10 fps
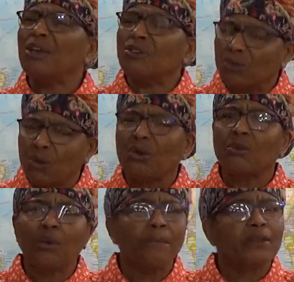So,
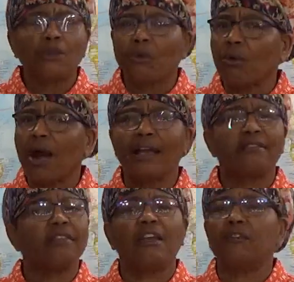daughters, we must cry
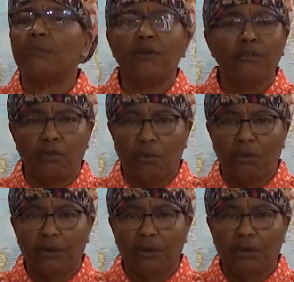as never before.